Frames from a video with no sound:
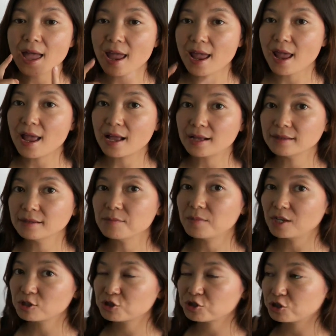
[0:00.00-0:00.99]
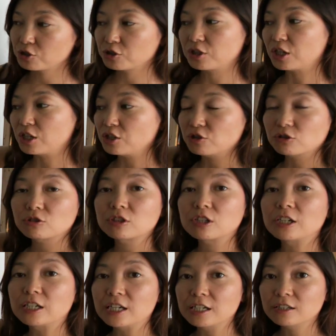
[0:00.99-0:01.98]
and make sure that your
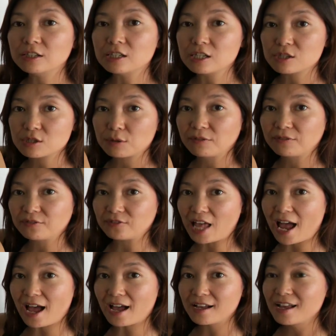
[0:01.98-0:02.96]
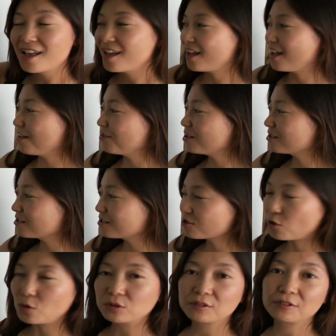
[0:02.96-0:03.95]
tongue is flat and this is
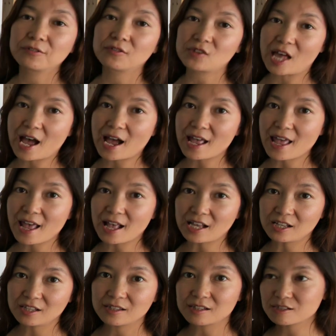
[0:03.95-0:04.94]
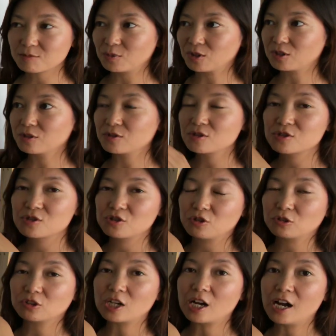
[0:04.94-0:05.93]
called a flat A that's because
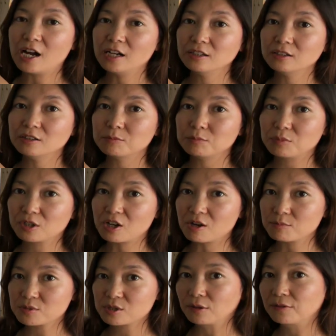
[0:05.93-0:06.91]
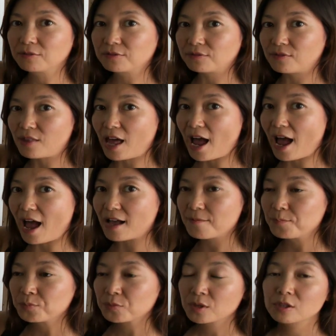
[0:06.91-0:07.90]
your tongue becomes flat
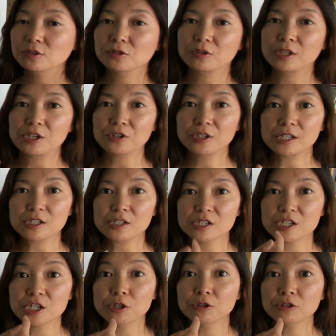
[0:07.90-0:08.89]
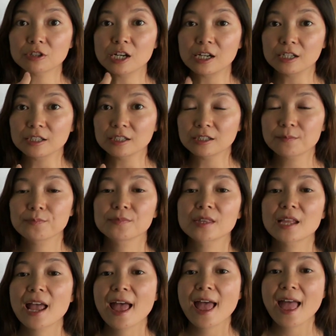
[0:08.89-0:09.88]
so that you can see your tongue
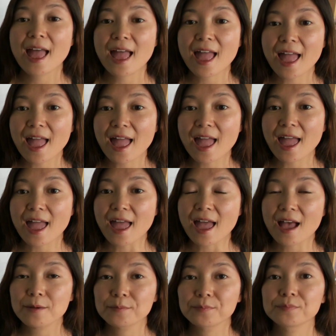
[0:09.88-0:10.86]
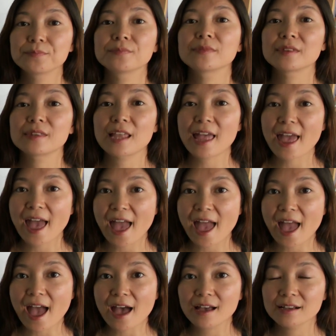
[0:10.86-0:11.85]
eh, eh,